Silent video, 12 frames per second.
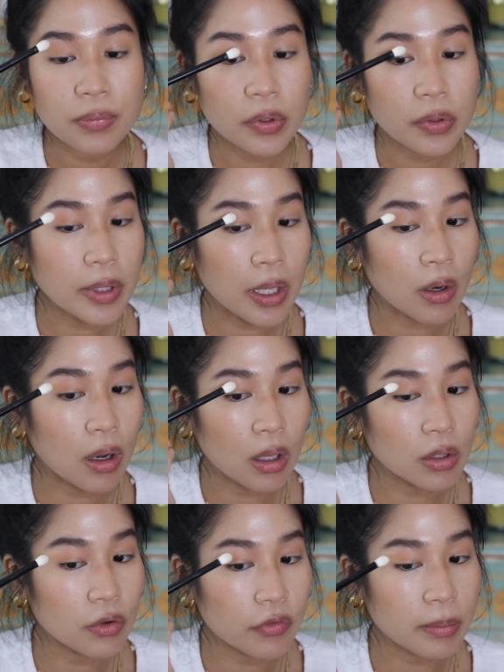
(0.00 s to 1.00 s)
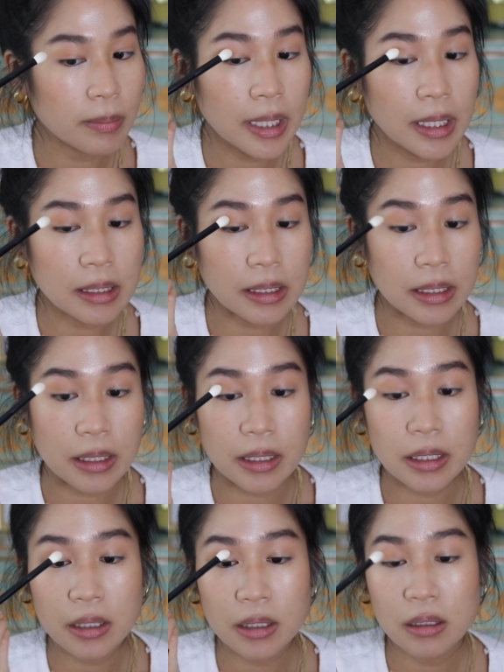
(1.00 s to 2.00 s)
put that all over my
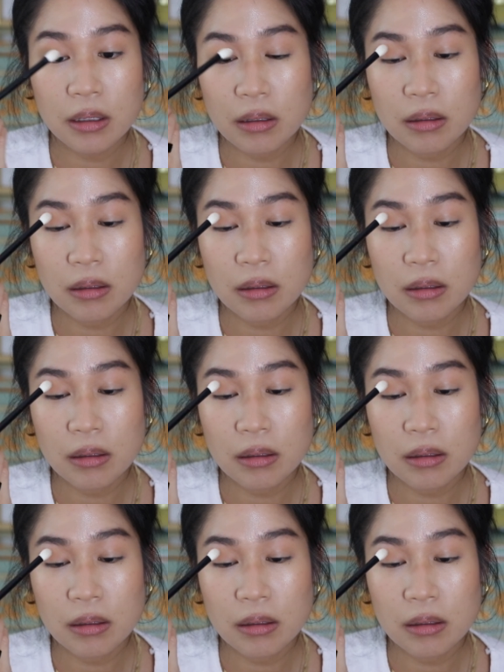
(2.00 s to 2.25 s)
lid.